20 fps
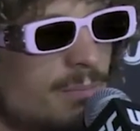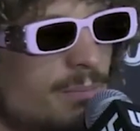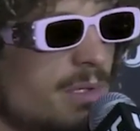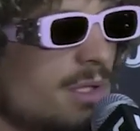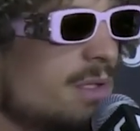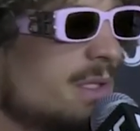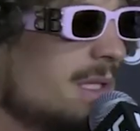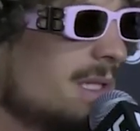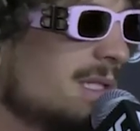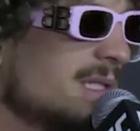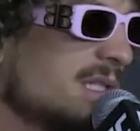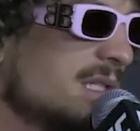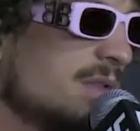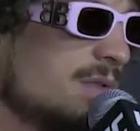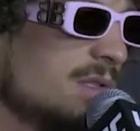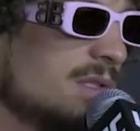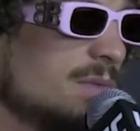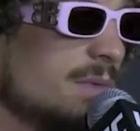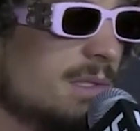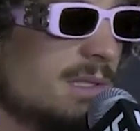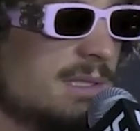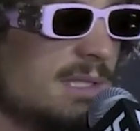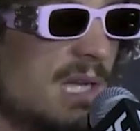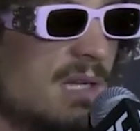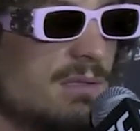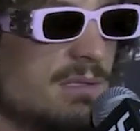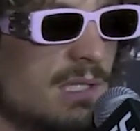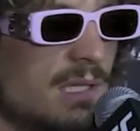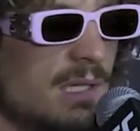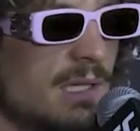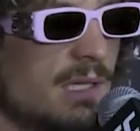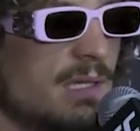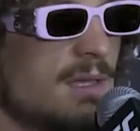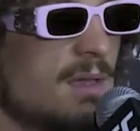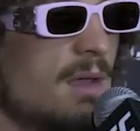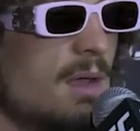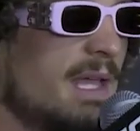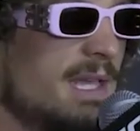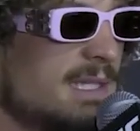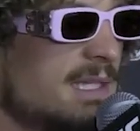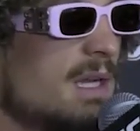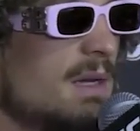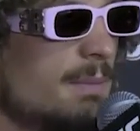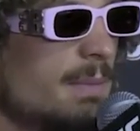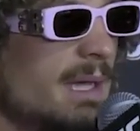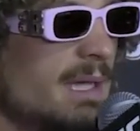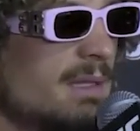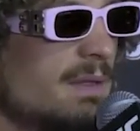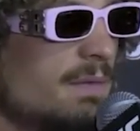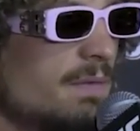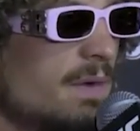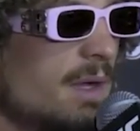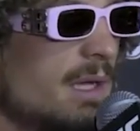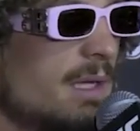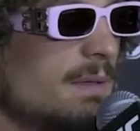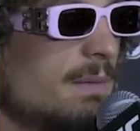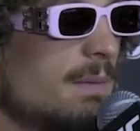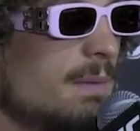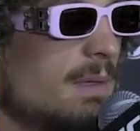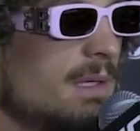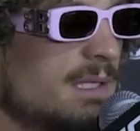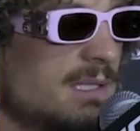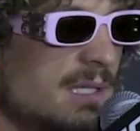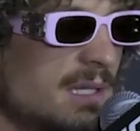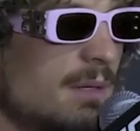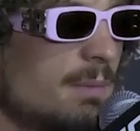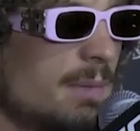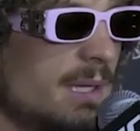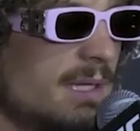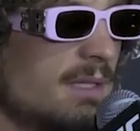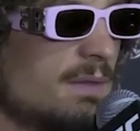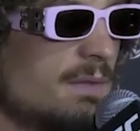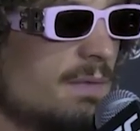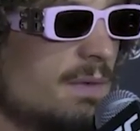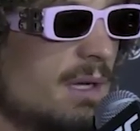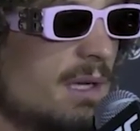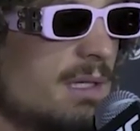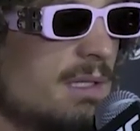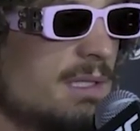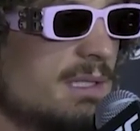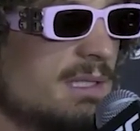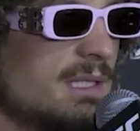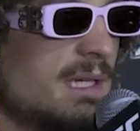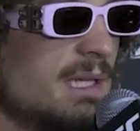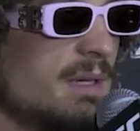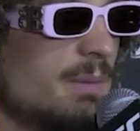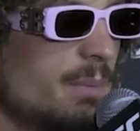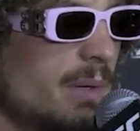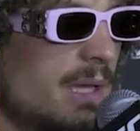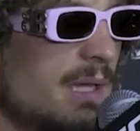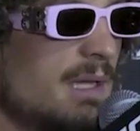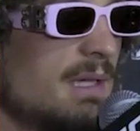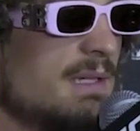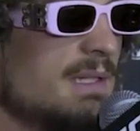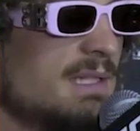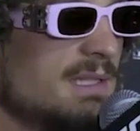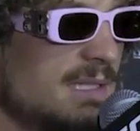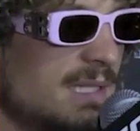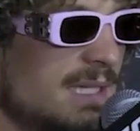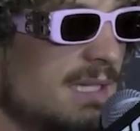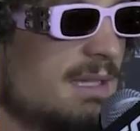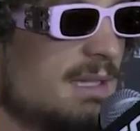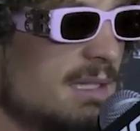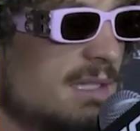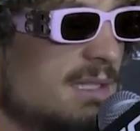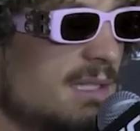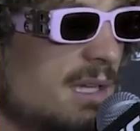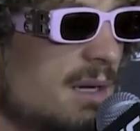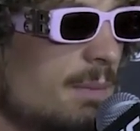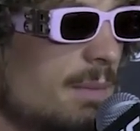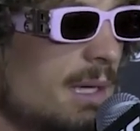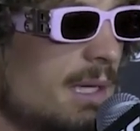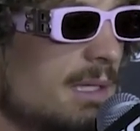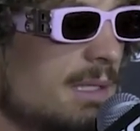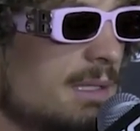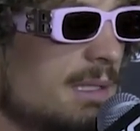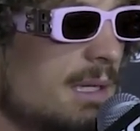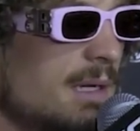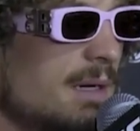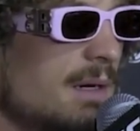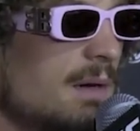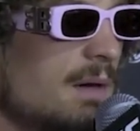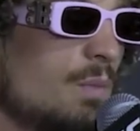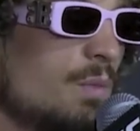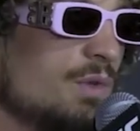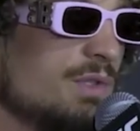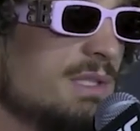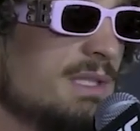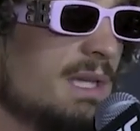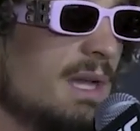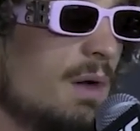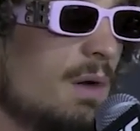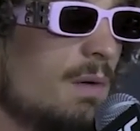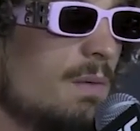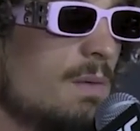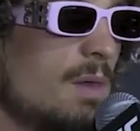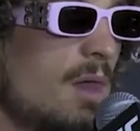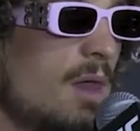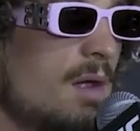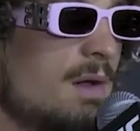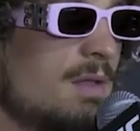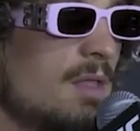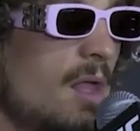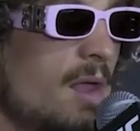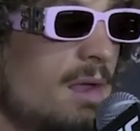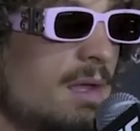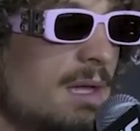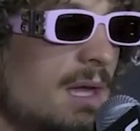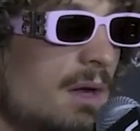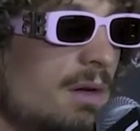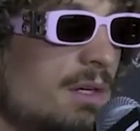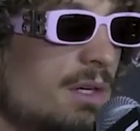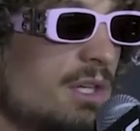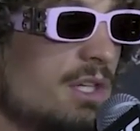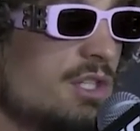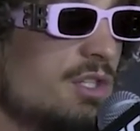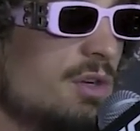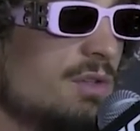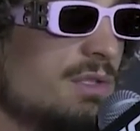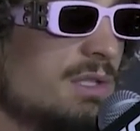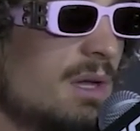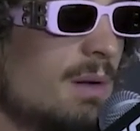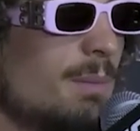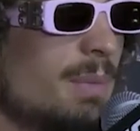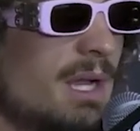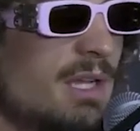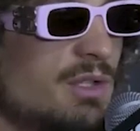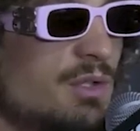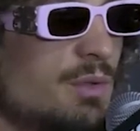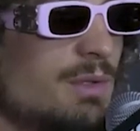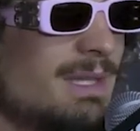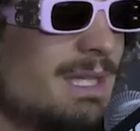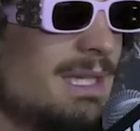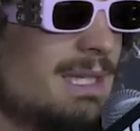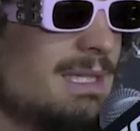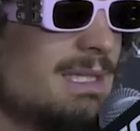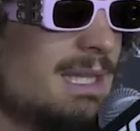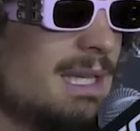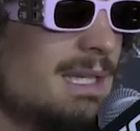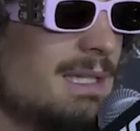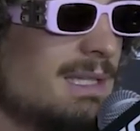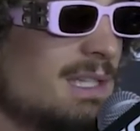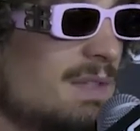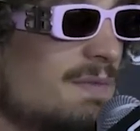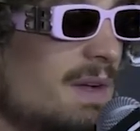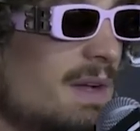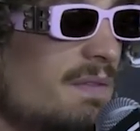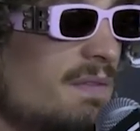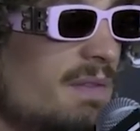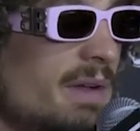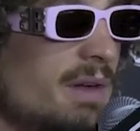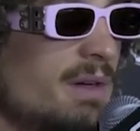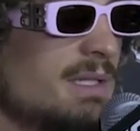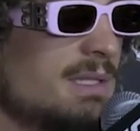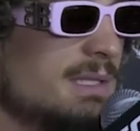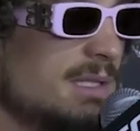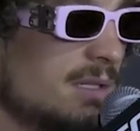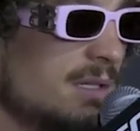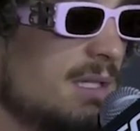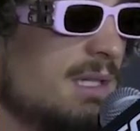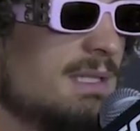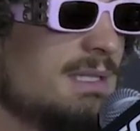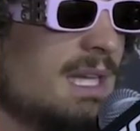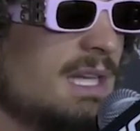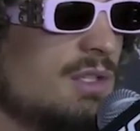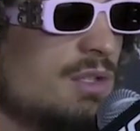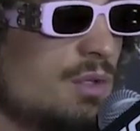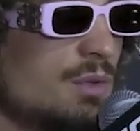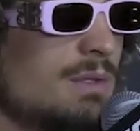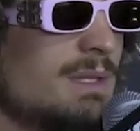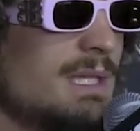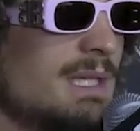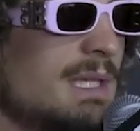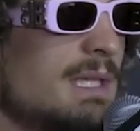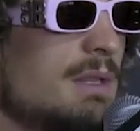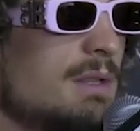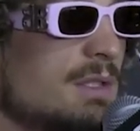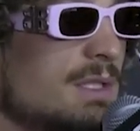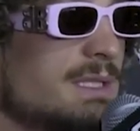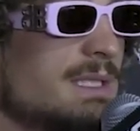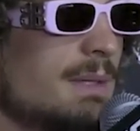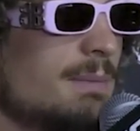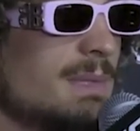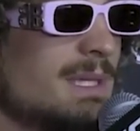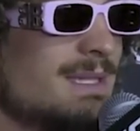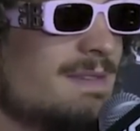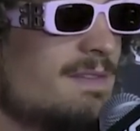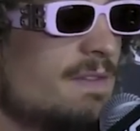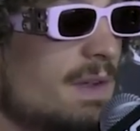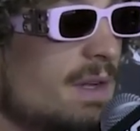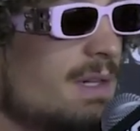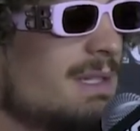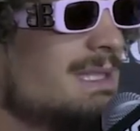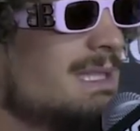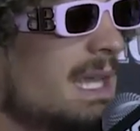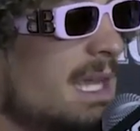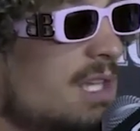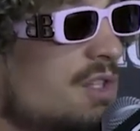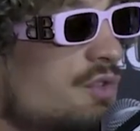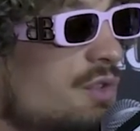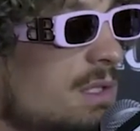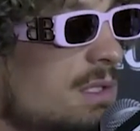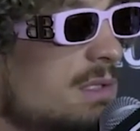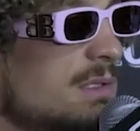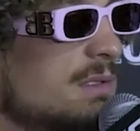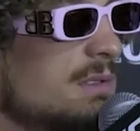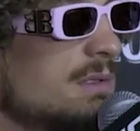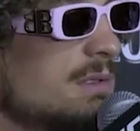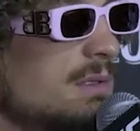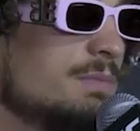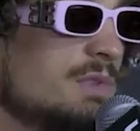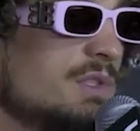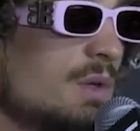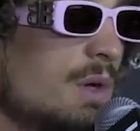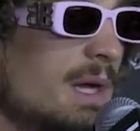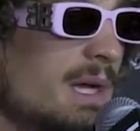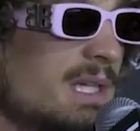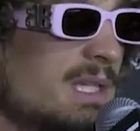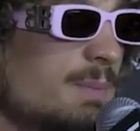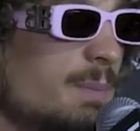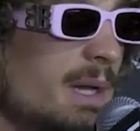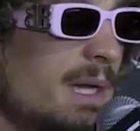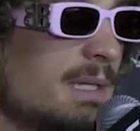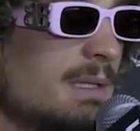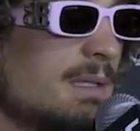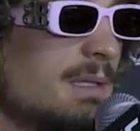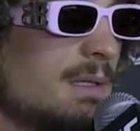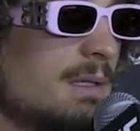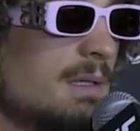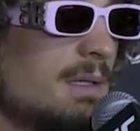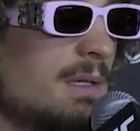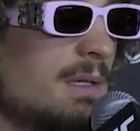Built-in excuse is what it sounds like. He's going to make the fight. He's going to get paid. He's going to make it there. We'll see how good he shows up. But I do think he's taking this fight very serious. I do think he looks at me as very dangerous. So I expect...